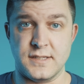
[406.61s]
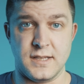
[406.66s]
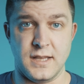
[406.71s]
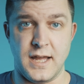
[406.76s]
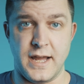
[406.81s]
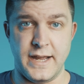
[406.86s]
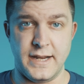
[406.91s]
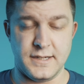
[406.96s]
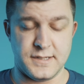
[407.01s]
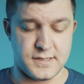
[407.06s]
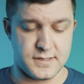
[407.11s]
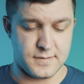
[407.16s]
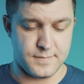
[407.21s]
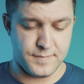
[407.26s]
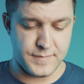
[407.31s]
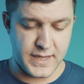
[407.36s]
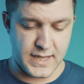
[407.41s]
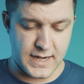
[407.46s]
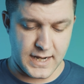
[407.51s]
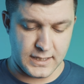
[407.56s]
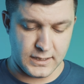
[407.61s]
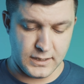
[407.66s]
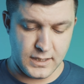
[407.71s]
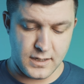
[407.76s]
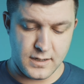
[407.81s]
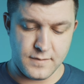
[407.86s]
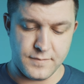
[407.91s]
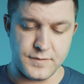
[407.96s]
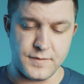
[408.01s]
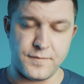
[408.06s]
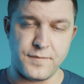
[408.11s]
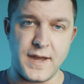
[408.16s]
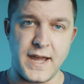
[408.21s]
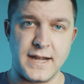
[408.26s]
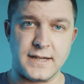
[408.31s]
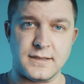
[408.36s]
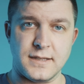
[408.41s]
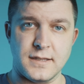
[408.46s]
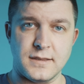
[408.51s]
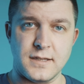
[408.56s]
lights, and I love the
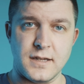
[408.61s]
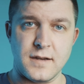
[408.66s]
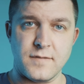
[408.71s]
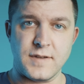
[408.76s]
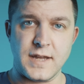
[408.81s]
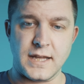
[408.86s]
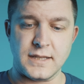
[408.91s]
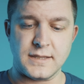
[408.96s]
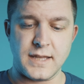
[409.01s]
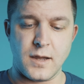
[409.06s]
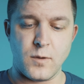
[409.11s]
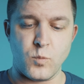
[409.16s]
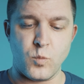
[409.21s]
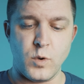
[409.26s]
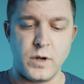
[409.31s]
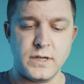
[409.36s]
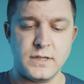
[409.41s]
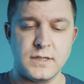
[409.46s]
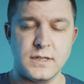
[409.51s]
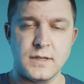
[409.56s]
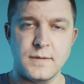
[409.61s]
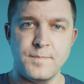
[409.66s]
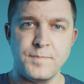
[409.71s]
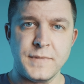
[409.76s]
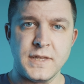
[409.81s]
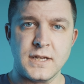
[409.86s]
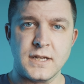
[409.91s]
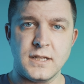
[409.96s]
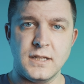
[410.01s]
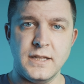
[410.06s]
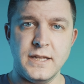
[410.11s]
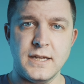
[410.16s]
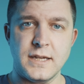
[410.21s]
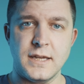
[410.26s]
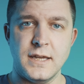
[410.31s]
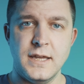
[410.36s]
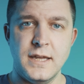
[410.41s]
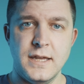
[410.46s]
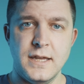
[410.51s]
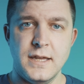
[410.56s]
fact that they've got that one click,
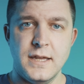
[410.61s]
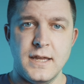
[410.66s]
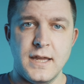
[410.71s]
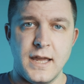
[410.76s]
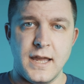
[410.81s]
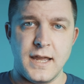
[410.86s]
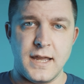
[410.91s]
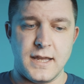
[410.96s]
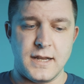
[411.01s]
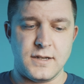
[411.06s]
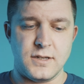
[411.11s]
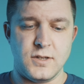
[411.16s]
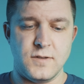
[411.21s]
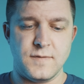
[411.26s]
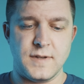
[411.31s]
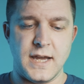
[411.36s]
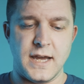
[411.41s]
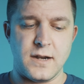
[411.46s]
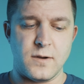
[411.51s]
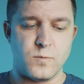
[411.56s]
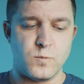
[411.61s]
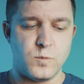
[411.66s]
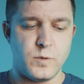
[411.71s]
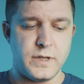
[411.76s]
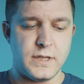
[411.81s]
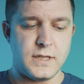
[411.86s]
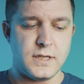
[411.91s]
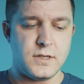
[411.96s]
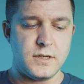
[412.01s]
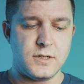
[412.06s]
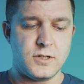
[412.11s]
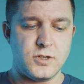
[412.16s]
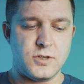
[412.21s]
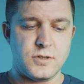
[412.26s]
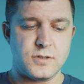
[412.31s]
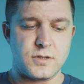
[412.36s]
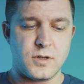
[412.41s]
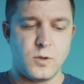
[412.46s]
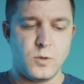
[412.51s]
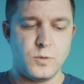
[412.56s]
and you've got a really good, you
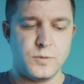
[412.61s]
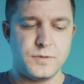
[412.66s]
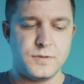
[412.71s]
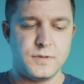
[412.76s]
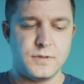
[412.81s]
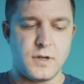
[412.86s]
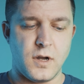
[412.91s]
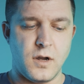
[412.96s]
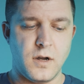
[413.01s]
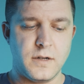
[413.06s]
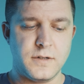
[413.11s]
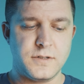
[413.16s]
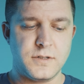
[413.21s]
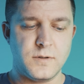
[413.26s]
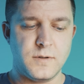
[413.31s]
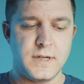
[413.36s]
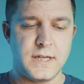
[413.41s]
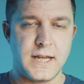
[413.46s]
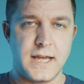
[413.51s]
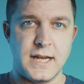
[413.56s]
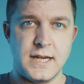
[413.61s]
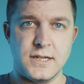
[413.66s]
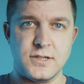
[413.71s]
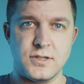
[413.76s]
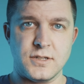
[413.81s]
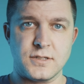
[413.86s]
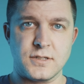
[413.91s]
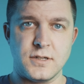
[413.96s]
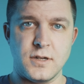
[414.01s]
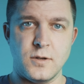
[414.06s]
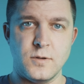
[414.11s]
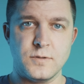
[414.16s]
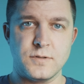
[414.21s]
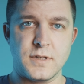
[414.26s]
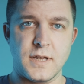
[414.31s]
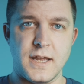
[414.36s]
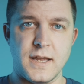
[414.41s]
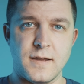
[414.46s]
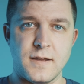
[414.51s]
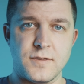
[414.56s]
just hold on to it and it just goes
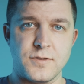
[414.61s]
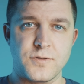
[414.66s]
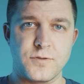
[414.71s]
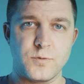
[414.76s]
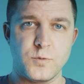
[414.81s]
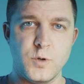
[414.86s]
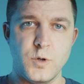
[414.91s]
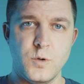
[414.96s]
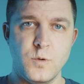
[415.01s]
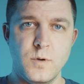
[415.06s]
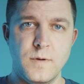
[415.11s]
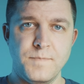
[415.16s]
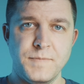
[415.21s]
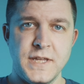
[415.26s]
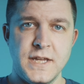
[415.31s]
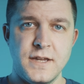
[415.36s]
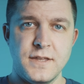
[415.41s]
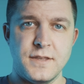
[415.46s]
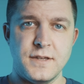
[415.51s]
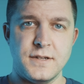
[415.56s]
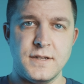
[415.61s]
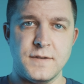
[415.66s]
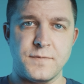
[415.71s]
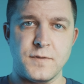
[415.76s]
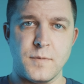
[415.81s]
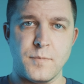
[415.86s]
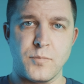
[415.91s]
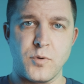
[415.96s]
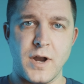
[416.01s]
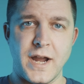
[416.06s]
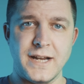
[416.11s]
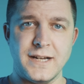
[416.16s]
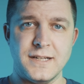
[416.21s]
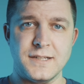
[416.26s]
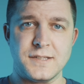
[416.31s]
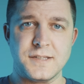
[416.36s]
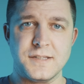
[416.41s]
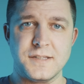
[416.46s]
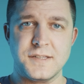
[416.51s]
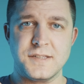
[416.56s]
through the different
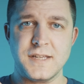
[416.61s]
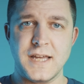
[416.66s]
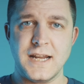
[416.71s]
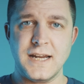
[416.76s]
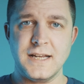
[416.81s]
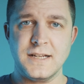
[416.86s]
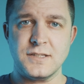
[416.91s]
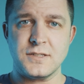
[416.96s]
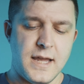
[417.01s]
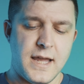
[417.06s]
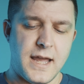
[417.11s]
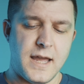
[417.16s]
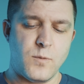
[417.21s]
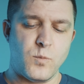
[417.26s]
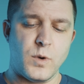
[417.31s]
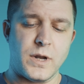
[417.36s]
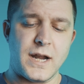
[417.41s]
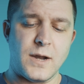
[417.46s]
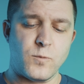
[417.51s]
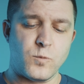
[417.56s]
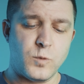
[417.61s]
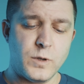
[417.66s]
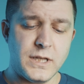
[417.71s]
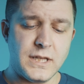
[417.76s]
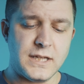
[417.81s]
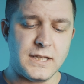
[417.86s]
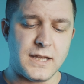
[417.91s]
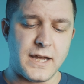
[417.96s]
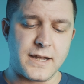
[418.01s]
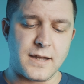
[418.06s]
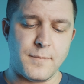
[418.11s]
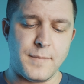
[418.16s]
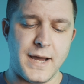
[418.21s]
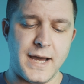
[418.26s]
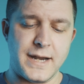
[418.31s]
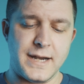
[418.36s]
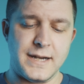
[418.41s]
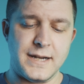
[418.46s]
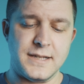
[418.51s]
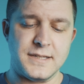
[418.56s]
brightness settings. And what I really like about
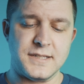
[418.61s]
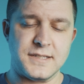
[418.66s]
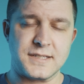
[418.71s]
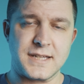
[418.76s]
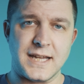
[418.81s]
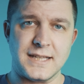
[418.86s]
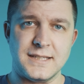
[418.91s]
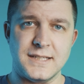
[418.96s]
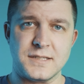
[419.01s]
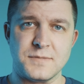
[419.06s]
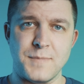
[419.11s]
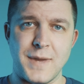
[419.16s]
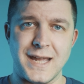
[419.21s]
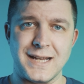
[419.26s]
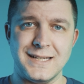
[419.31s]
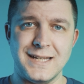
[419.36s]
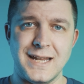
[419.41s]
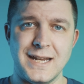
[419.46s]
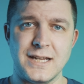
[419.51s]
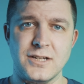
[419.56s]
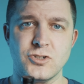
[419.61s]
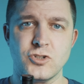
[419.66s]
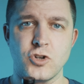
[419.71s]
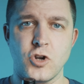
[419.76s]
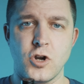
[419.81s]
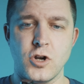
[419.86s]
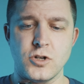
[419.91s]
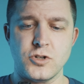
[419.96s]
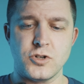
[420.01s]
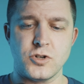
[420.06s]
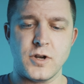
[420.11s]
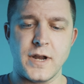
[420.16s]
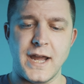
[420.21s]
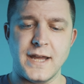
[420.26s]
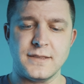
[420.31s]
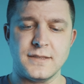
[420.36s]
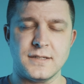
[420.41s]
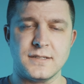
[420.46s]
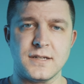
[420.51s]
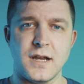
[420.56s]
it is it's got this magnetic charger
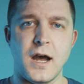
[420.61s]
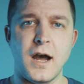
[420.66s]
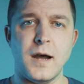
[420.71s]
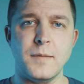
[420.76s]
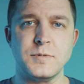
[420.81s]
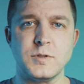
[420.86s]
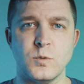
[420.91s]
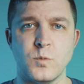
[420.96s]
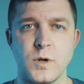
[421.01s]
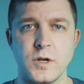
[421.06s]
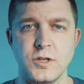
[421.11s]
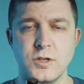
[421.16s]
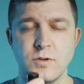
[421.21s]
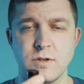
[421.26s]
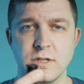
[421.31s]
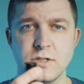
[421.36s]
at the top to where you can